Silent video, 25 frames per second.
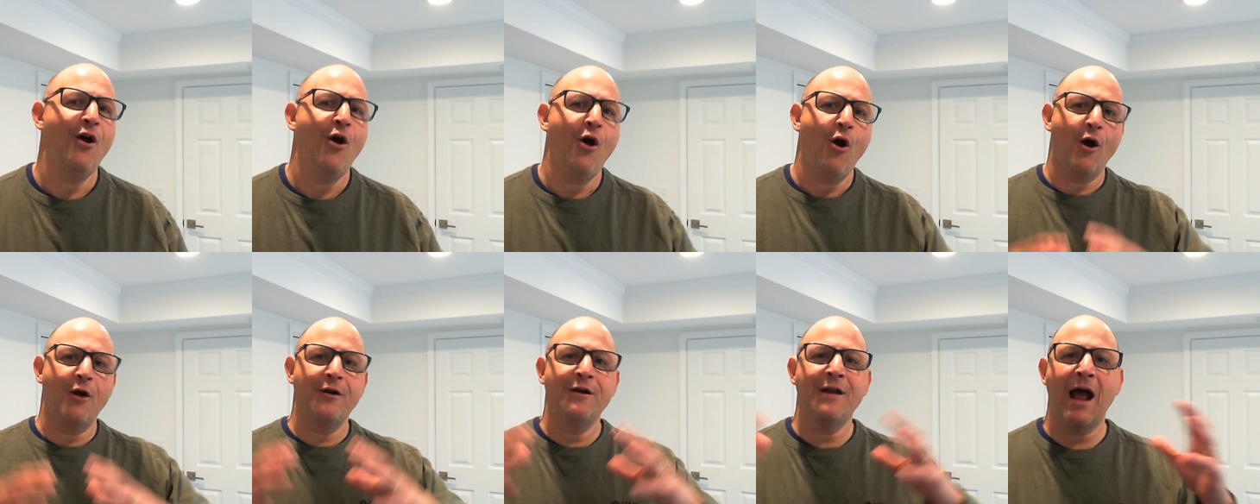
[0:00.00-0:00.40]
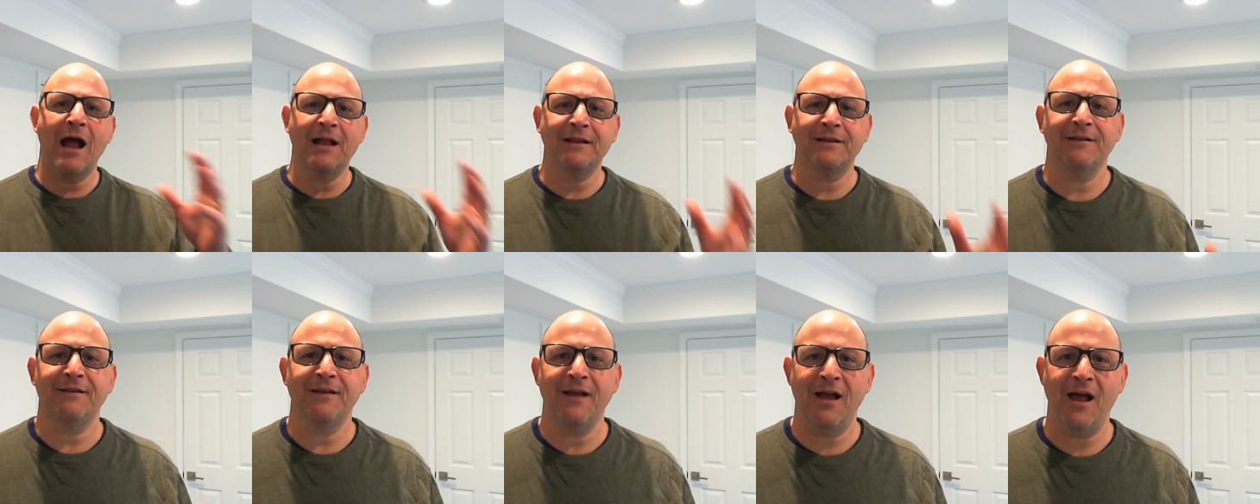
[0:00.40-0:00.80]
are
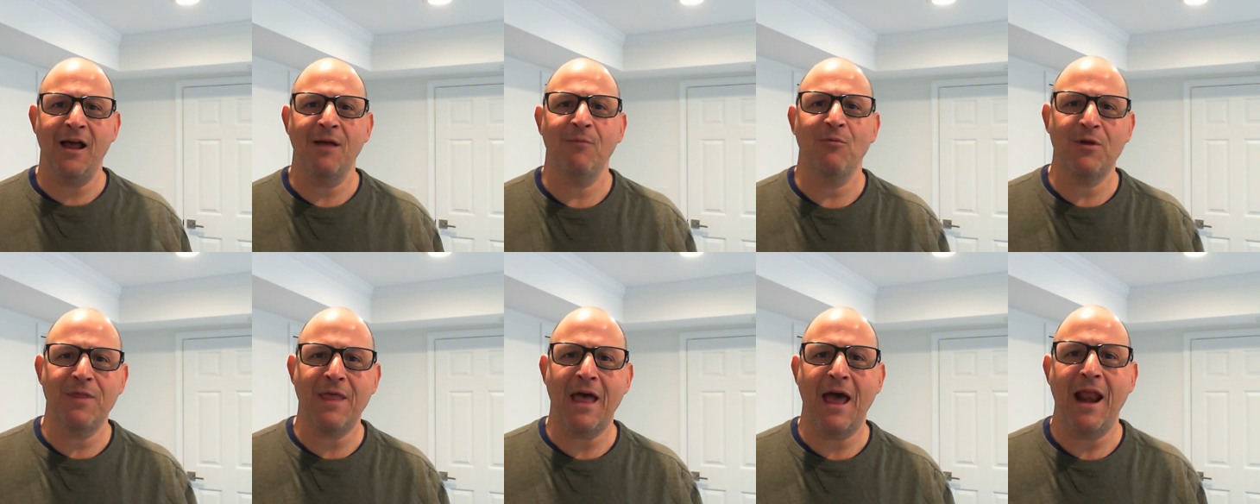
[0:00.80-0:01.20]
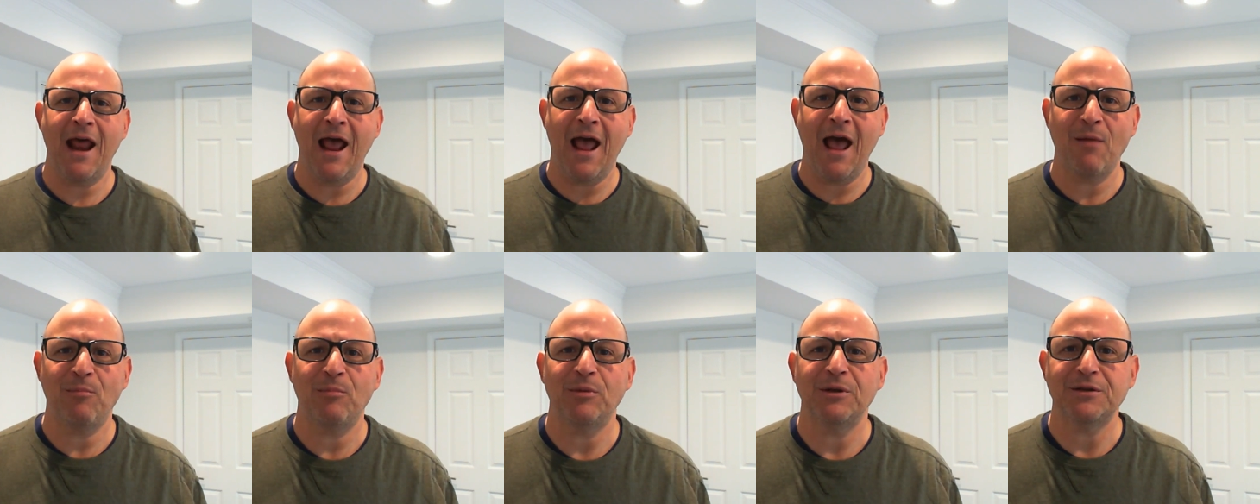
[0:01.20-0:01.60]
not the time when that
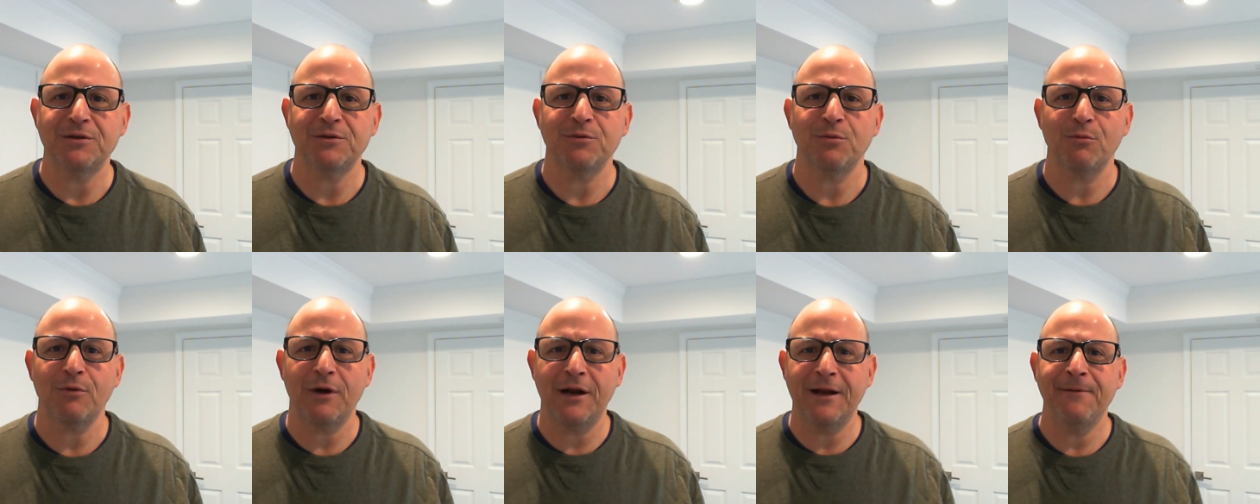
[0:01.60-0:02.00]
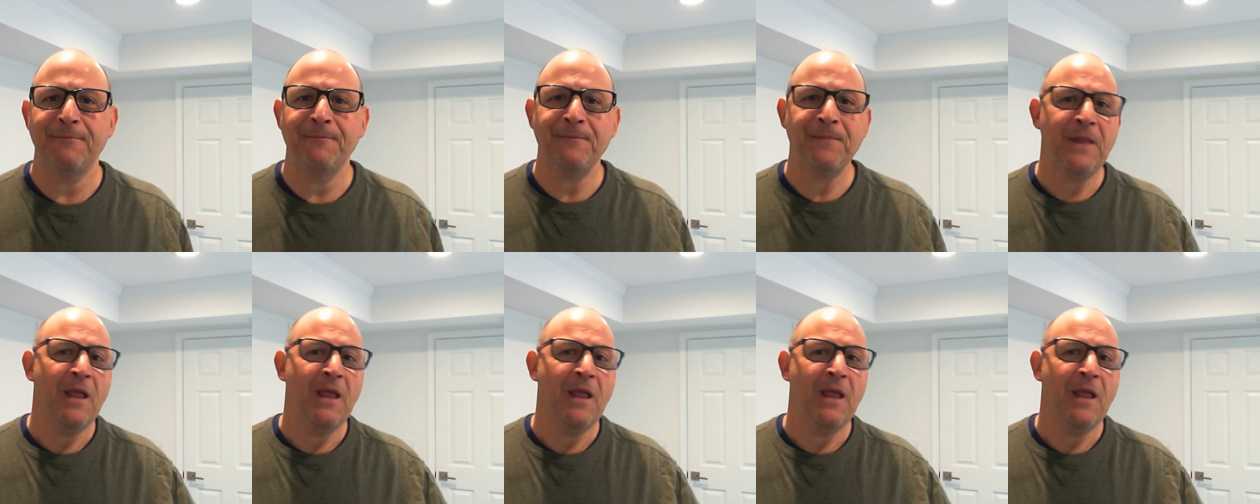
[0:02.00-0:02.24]
happens, right?